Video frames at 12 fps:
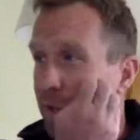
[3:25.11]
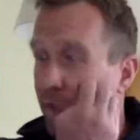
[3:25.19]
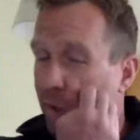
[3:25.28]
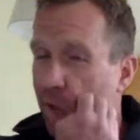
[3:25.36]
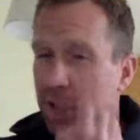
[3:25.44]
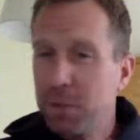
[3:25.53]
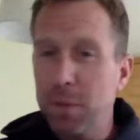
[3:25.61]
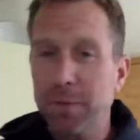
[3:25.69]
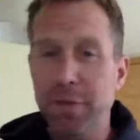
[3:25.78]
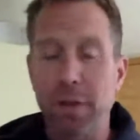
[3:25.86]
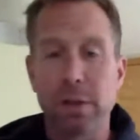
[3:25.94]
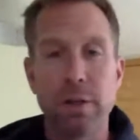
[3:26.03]
The next one
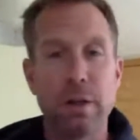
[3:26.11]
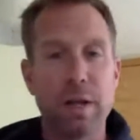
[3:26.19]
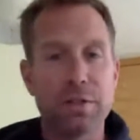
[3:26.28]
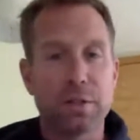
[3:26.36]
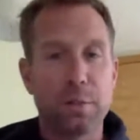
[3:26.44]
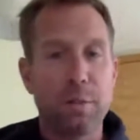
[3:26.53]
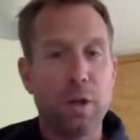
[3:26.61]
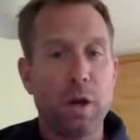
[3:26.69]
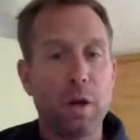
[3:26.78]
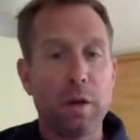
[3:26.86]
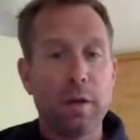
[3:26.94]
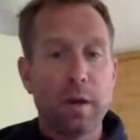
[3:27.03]
for the clarinets could be
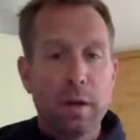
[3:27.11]
hard.